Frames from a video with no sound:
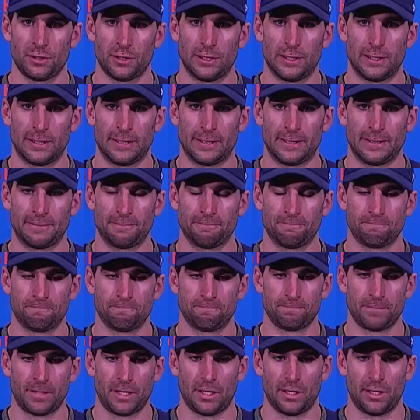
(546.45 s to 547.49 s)
And
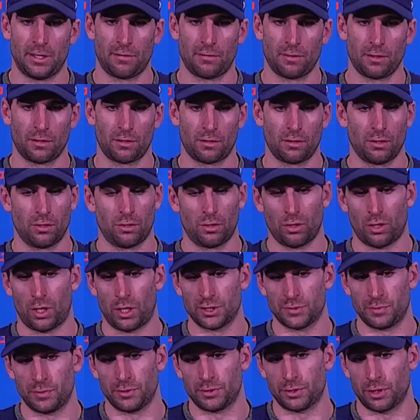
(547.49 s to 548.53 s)
I think, a
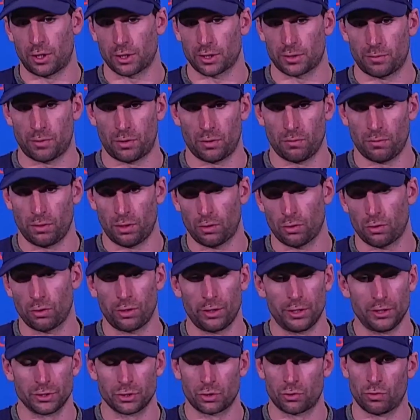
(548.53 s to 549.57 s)
lot's been talked about earlier
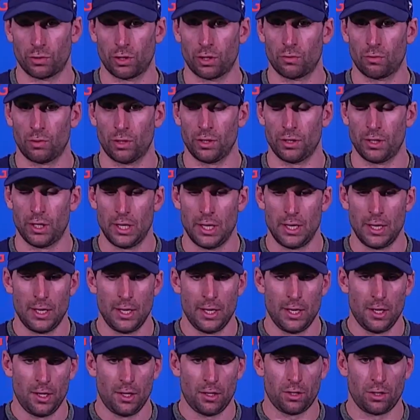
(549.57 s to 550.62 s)
in his career when,
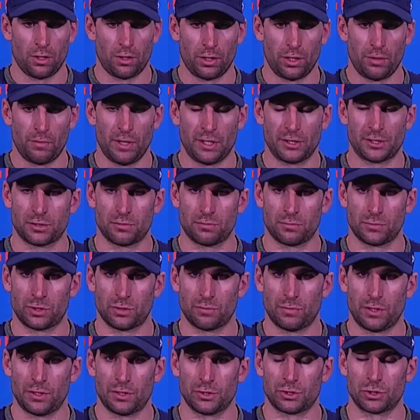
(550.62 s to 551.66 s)
he made some
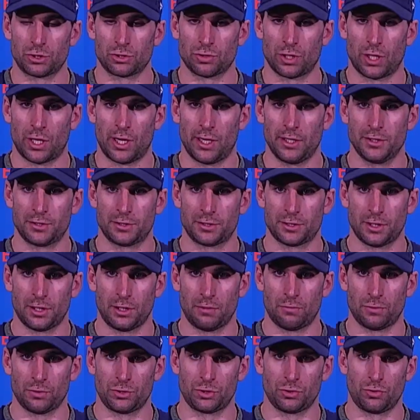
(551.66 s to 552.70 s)
tremendous strides and
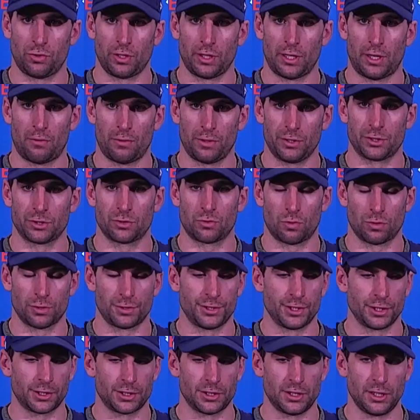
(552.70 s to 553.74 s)
was showing that when he scored
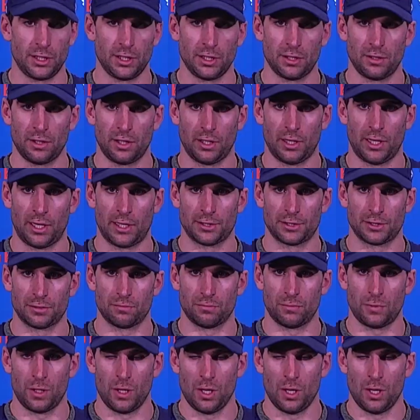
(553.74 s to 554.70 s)
60 and had some,